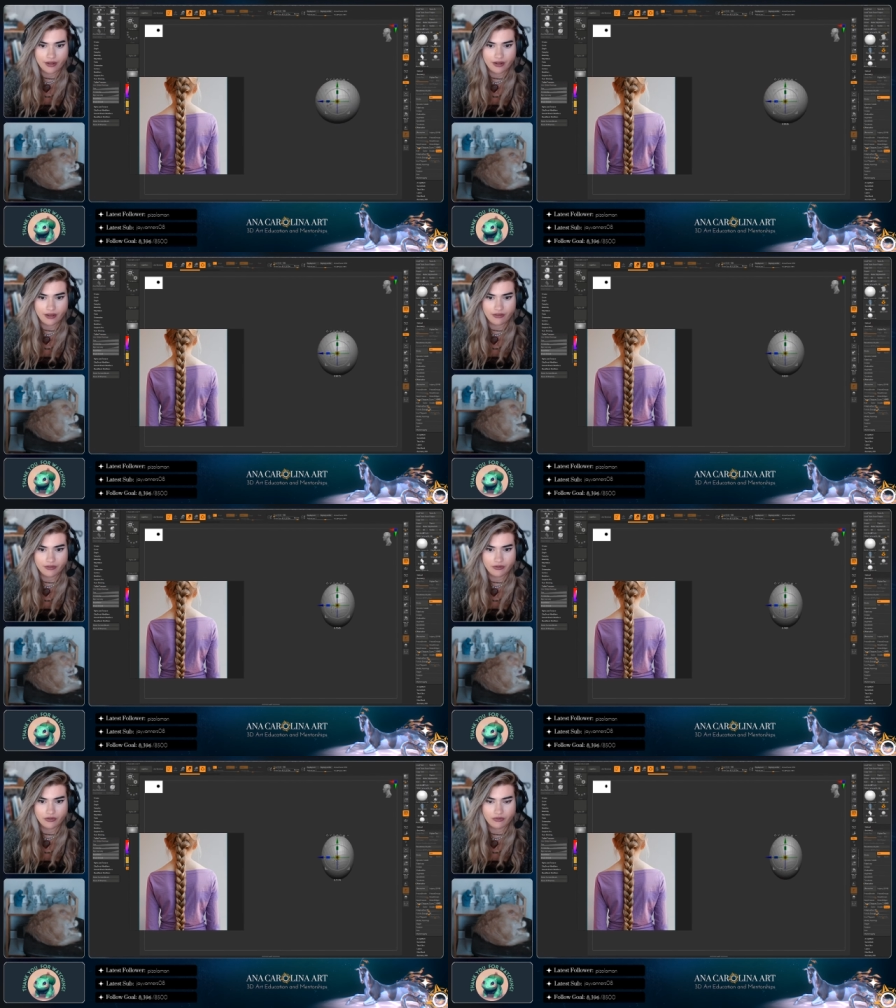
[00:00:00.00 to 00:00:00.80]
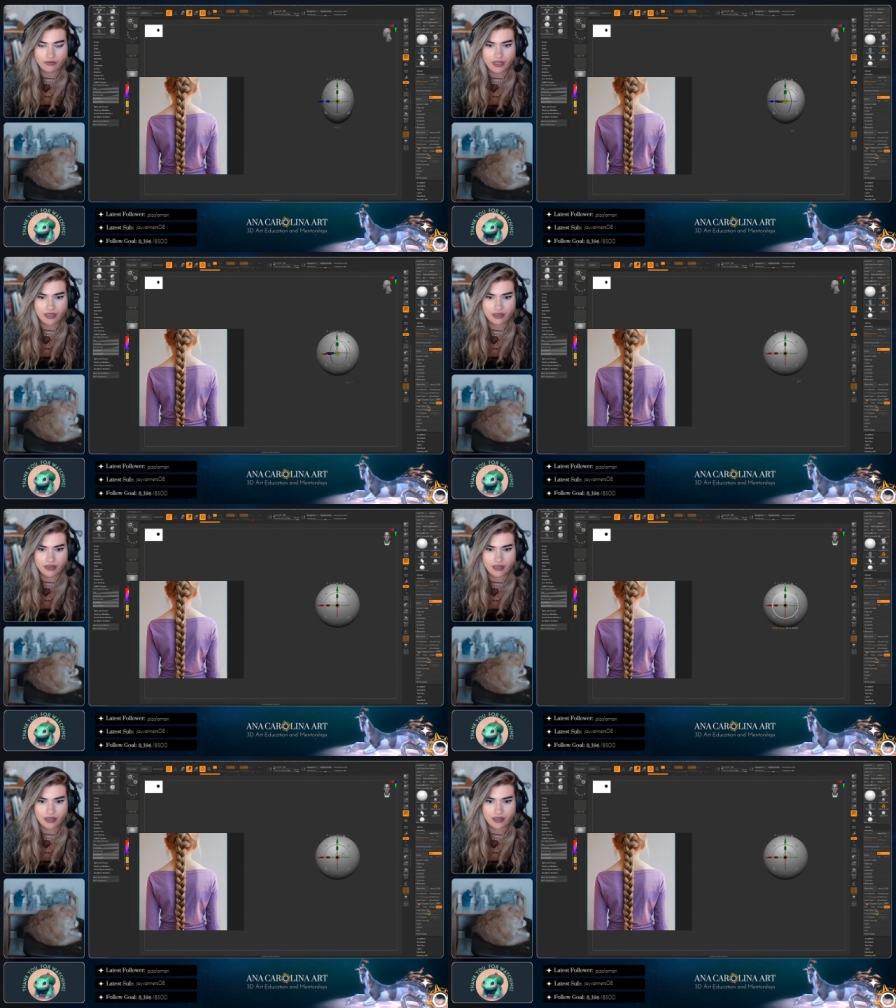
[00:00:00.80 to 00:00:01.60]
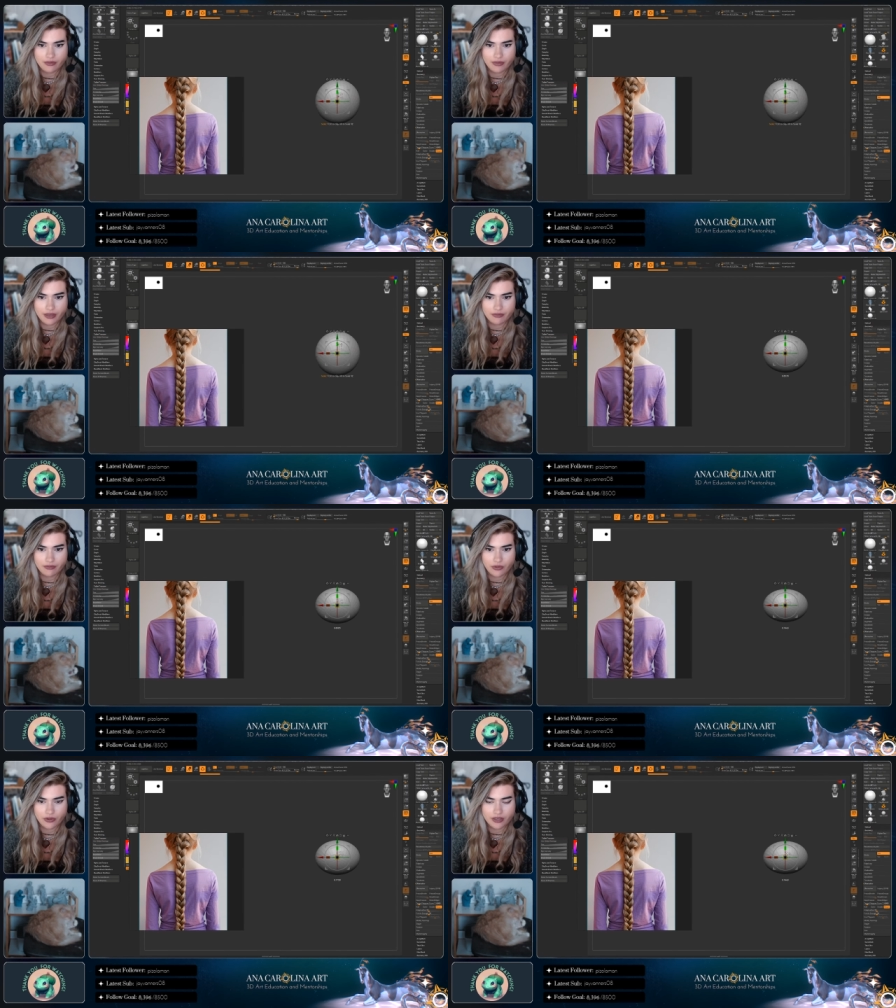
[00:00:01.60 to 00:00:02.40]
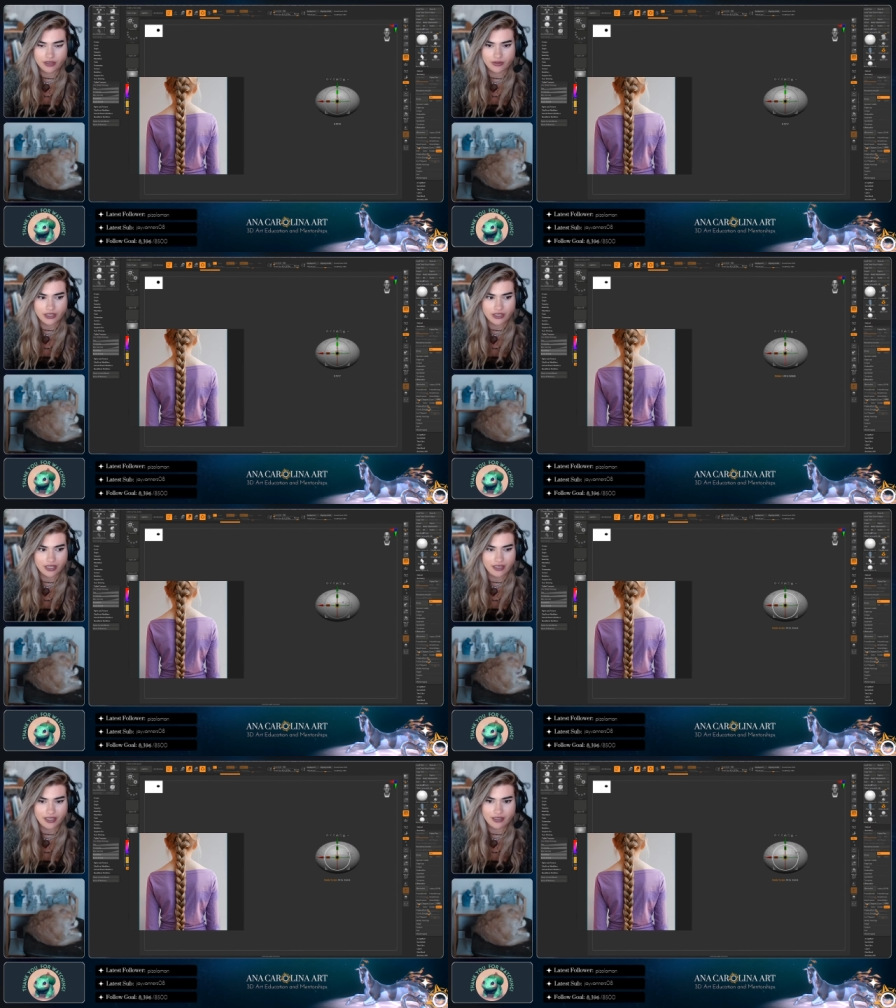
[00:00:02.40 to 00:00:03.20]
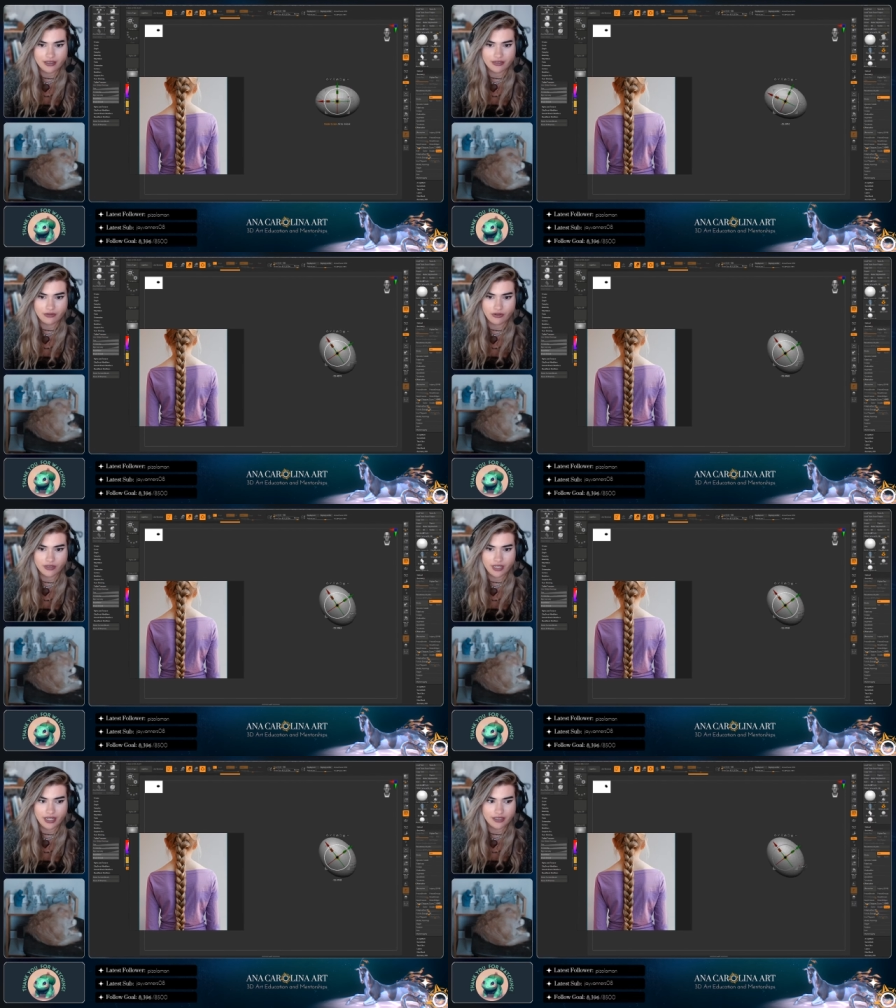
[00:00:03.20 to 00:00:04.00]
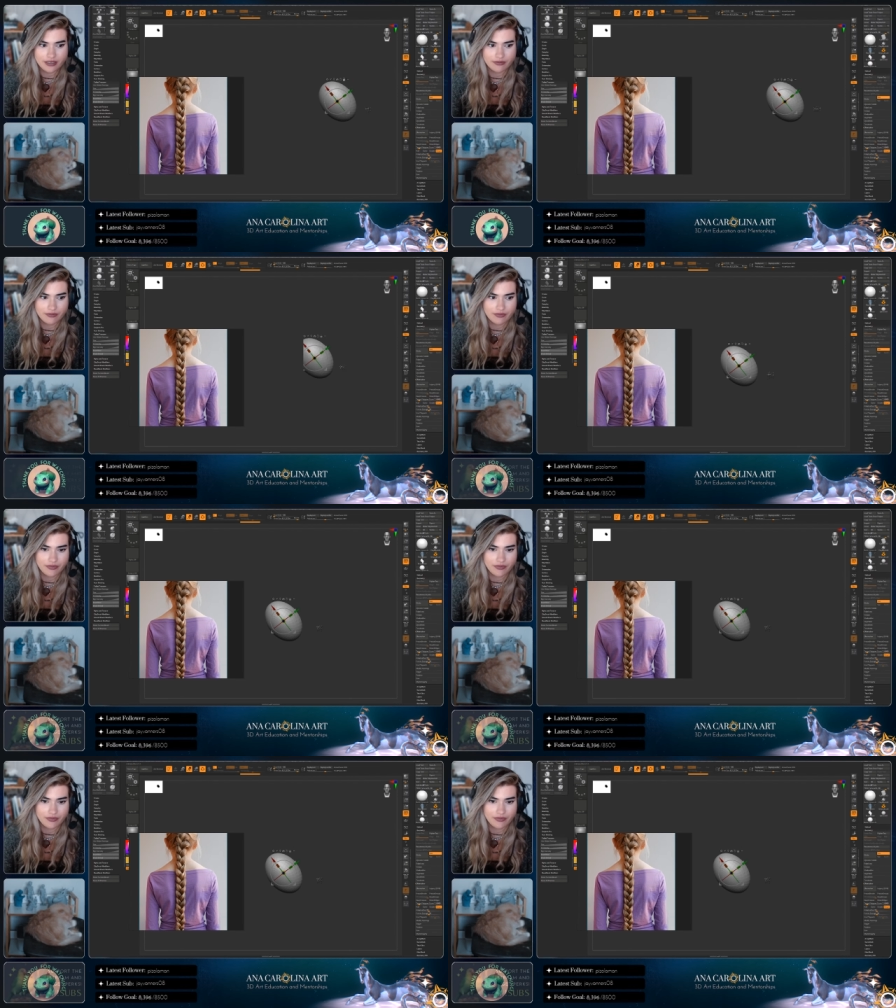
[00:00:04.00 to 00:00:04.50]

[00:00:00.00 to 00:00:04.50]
Gonna have it be a little bit more squished like this and rotate.